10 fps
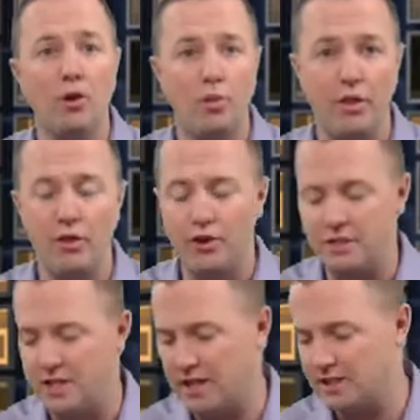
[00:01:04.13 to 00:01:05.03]
with 30
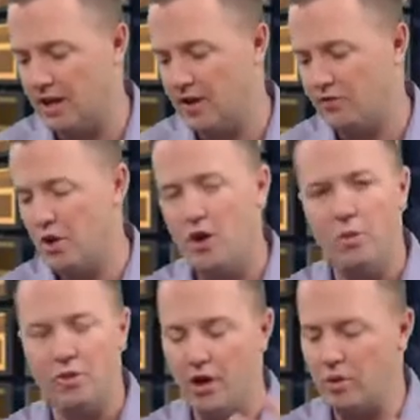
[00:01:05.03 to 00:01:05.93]
seconds left
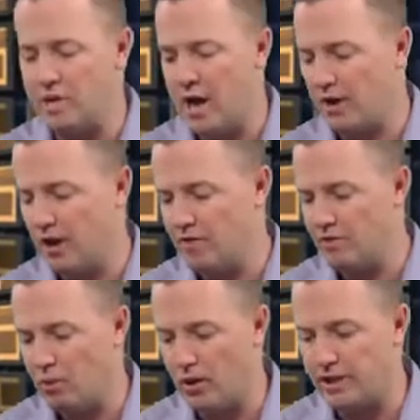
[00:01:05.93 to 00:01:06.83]
when they were down
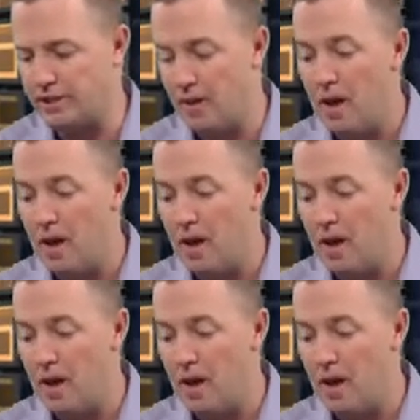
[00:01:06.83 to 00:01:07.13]
11 points.